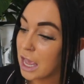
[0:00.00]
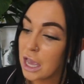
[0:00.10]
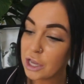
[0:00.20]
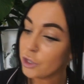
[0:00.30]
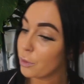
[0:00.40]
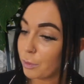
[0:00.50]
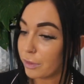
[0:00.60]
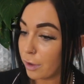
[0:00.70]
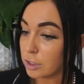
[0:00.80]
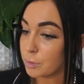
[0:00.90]
You don't want to wear
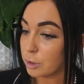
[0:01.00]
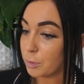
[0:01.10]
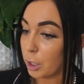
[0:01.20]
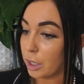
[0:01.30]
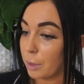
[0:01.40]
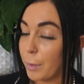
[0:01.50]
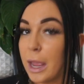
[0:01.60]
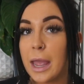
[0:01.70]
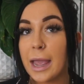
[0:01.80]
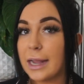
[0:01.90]
thongs
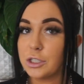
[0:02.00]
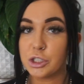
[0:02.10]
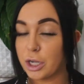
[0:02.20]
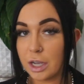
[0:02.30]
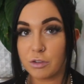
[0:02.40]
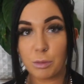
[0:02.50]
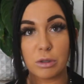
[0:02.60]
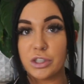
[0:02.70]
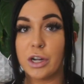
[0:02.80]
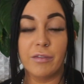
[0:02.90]
postpartum. It's just not comfortable.
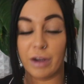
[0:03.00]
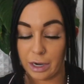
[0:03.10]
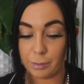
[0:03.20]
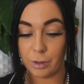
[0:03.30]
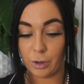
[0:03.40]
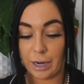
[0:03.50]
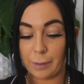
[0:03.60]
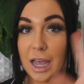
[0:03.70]
It's not a vibe, okay?